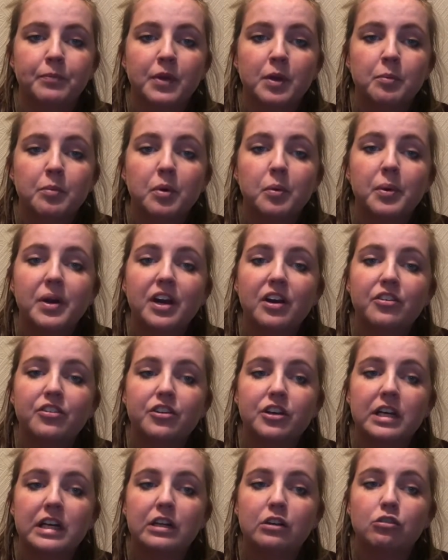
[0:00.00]
but we are
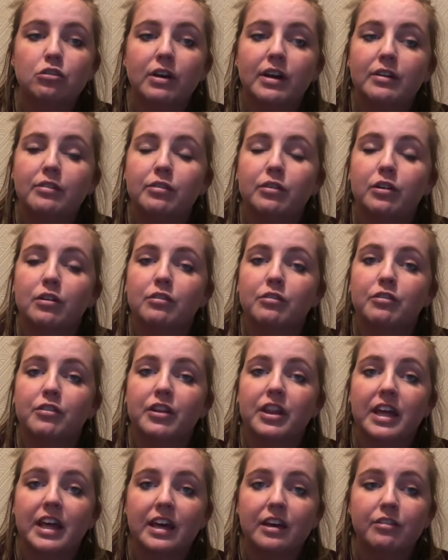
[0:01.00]
still grateful for
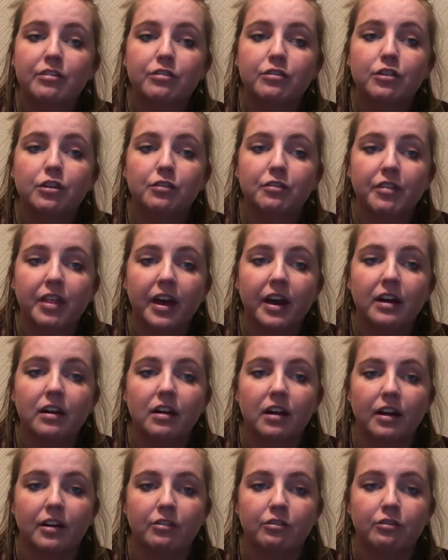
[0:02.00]
the gift of their
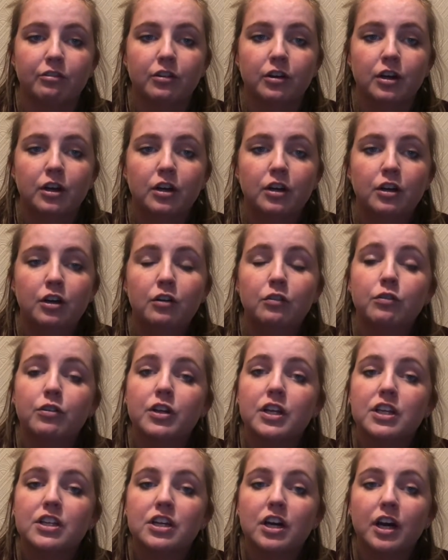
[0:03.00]
life, for
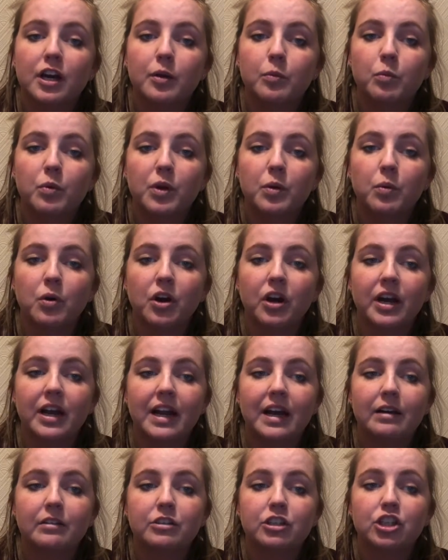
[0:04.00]
the time we were
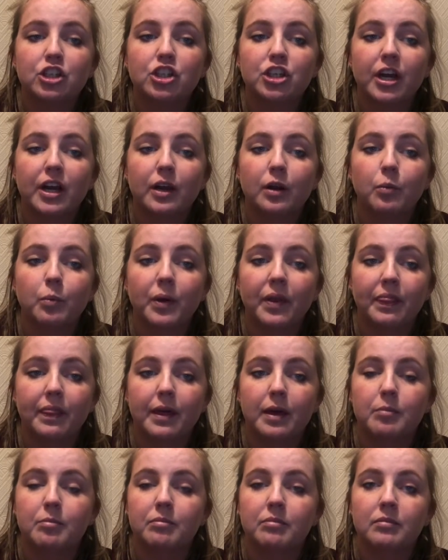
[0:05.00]
allowed to share with
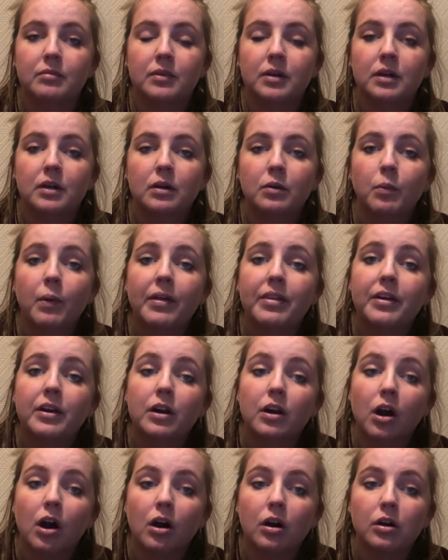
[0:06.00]
them, whether
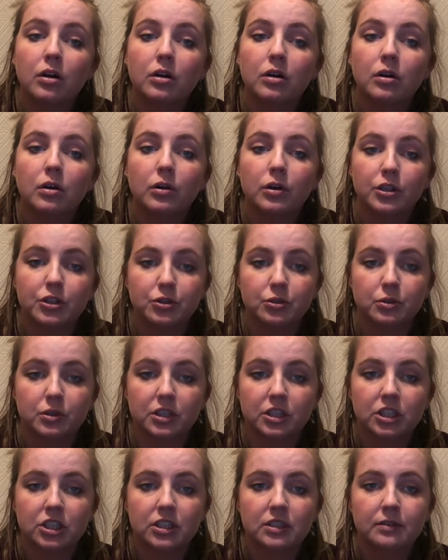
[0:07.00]
long or
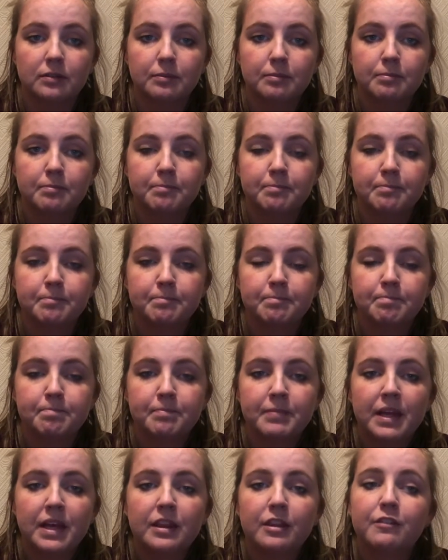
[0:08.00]
short.
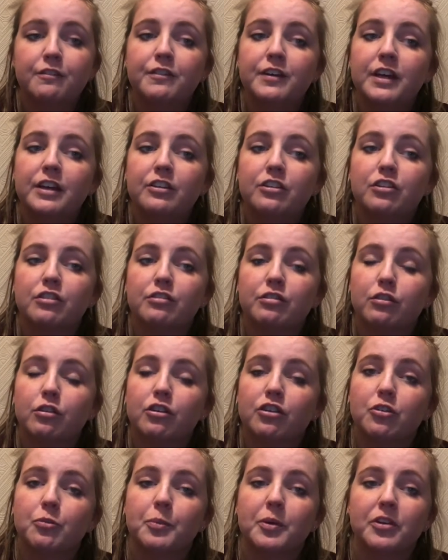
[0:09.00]
The feast of
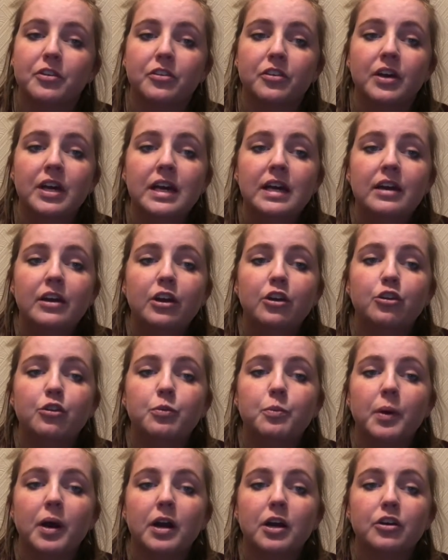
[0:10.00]
Christmas
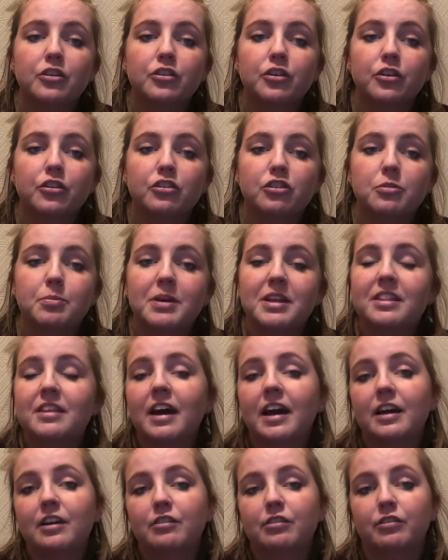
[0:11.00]
inspires us to be
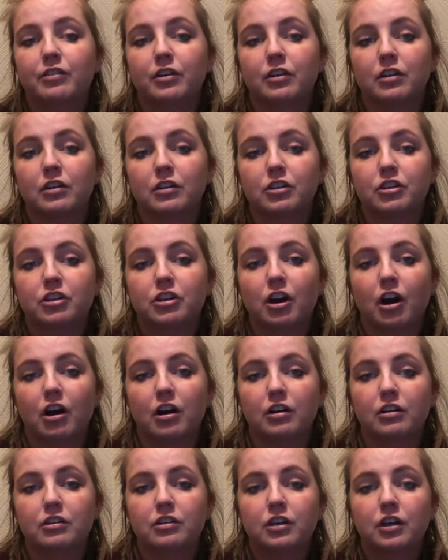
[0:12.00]
thankful to
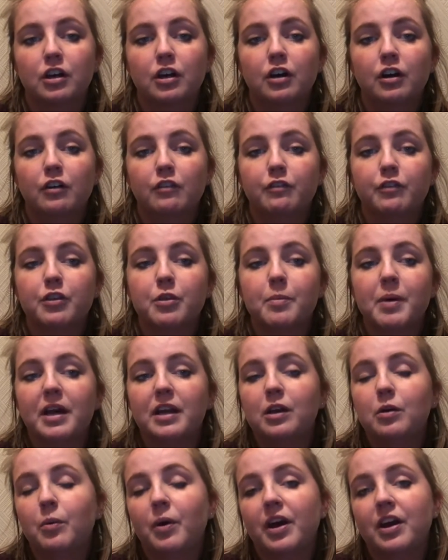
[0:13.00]
God for the
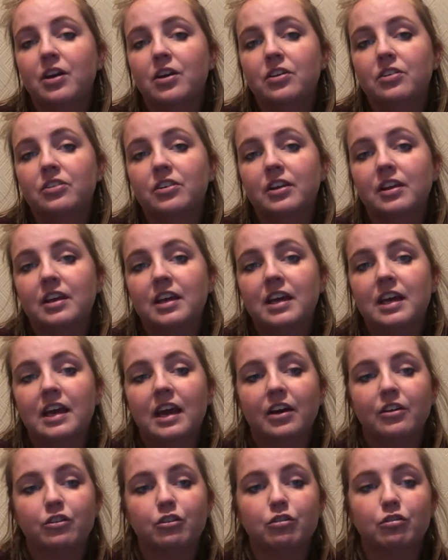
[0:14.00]
many ways he
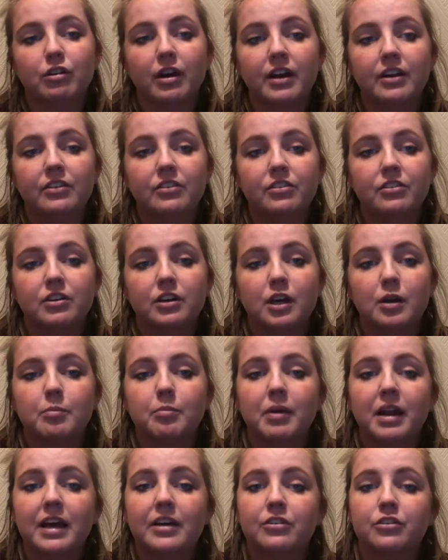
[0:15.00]
has graced and
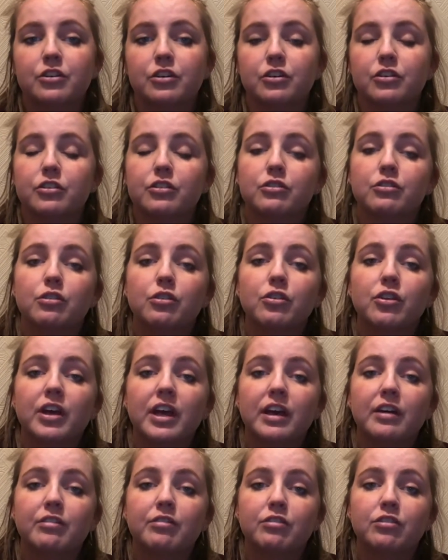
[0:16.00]
blessed us through the
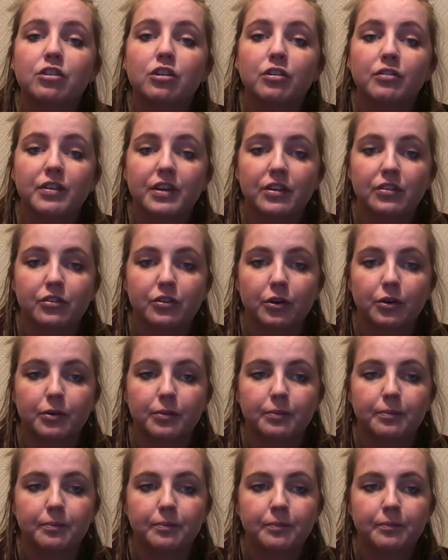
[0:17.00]
gift of his Son.
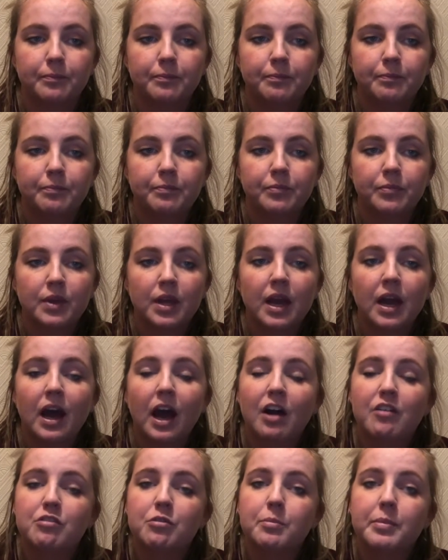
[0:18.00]

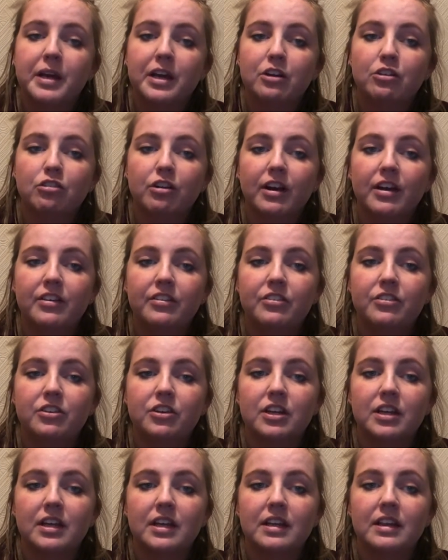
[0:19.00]
Having been graced
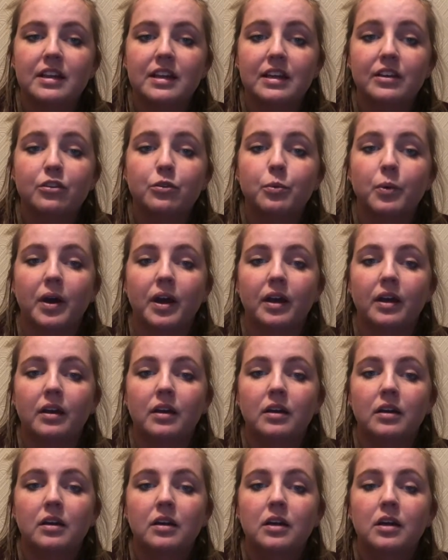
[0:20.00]
in this way,
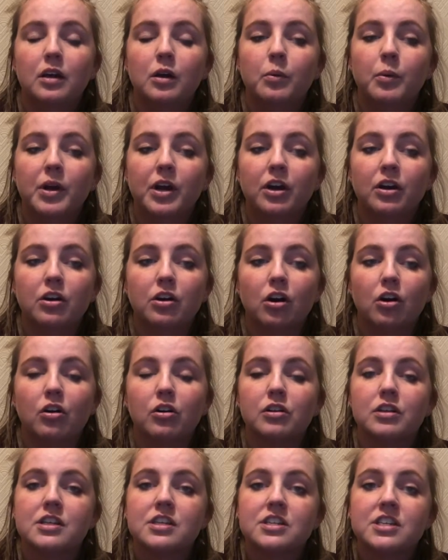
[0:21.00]
we are
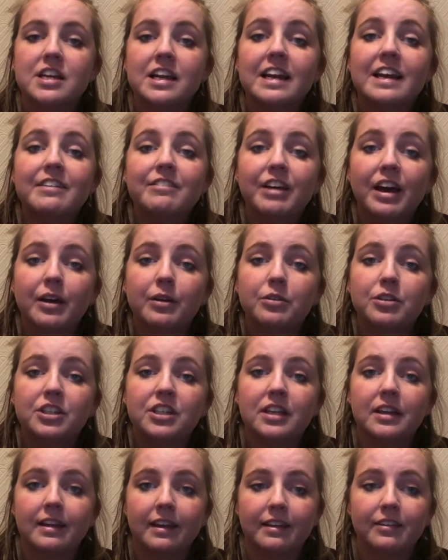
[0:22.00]
called to live out
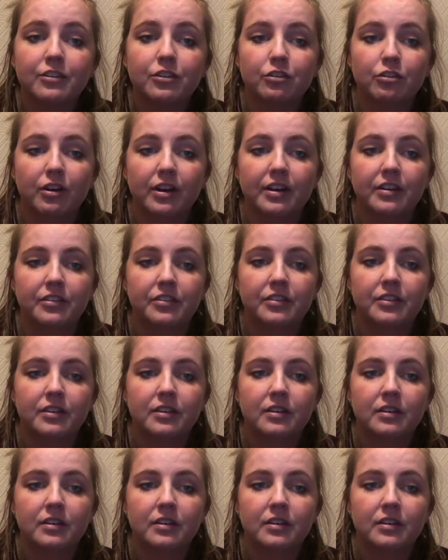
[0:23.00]
this grace.